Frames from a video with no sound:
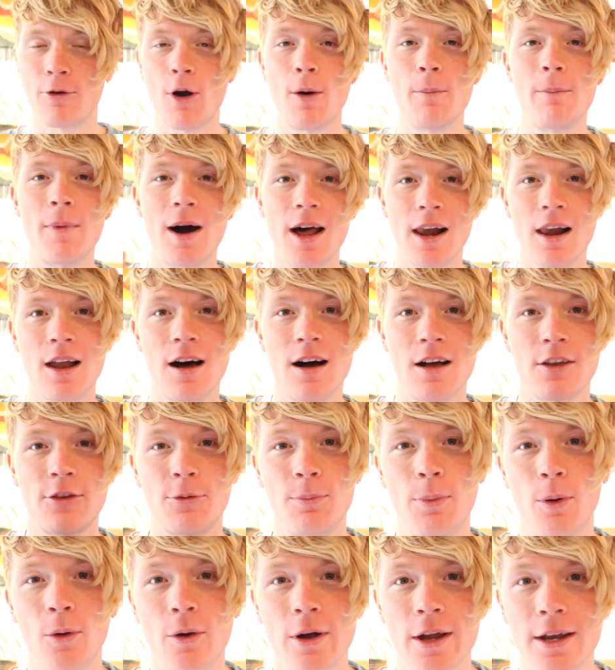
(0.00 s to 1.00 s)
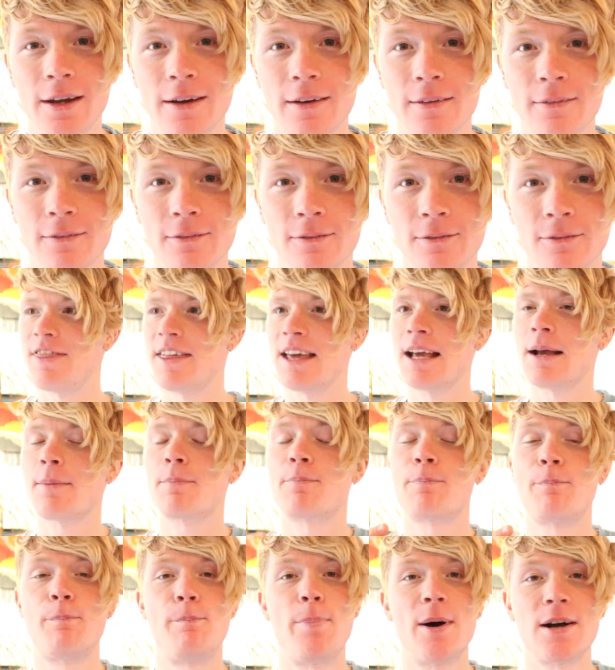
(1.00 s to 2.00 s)
from my last point, I
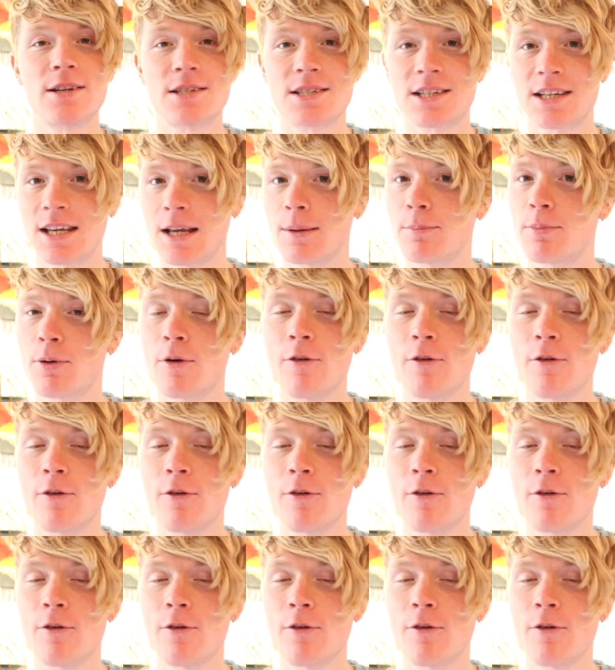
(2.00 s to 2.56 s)
think busking